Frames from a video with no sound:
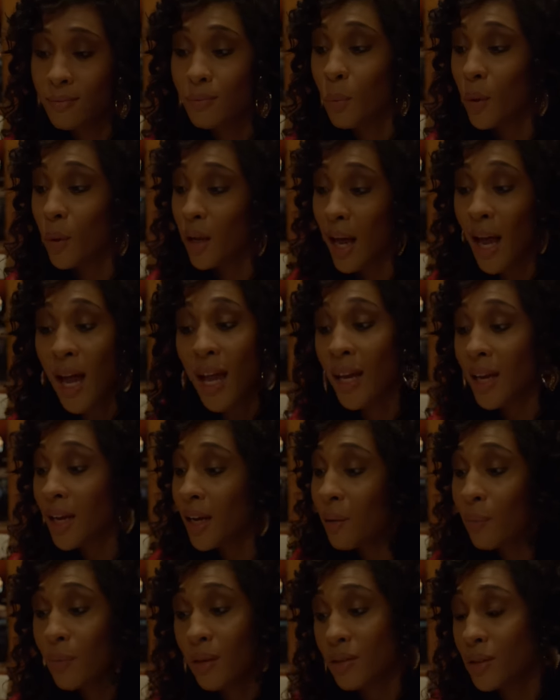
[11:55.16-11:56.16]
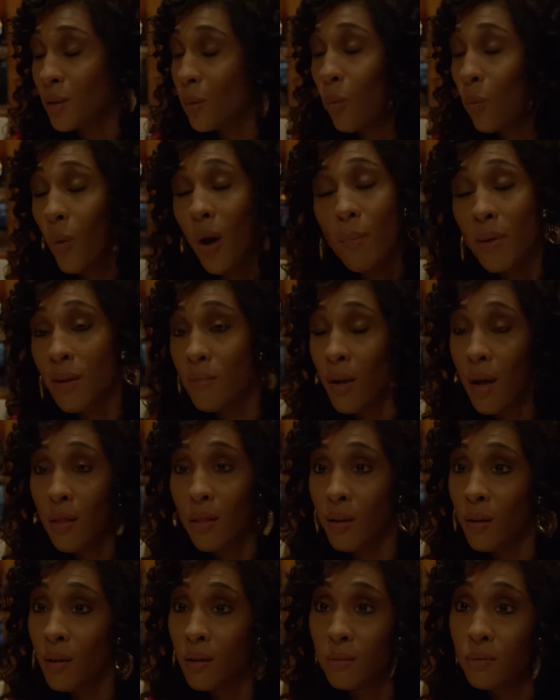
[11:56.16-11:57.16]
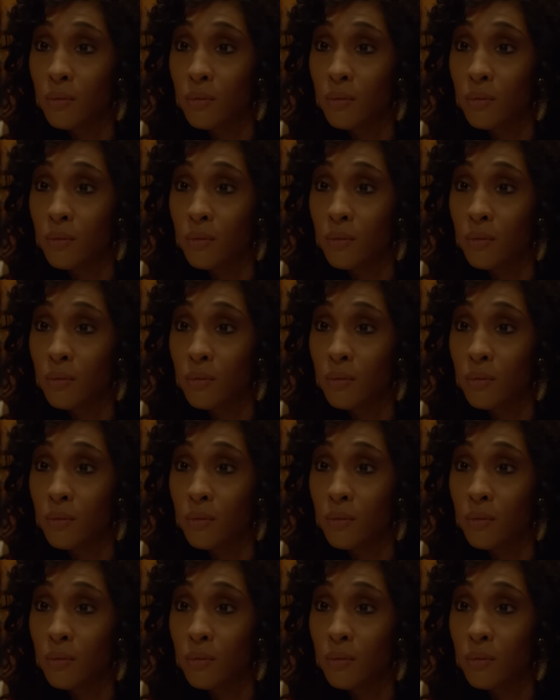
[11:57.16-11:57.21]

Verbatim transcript: What I am is a woman, Mother."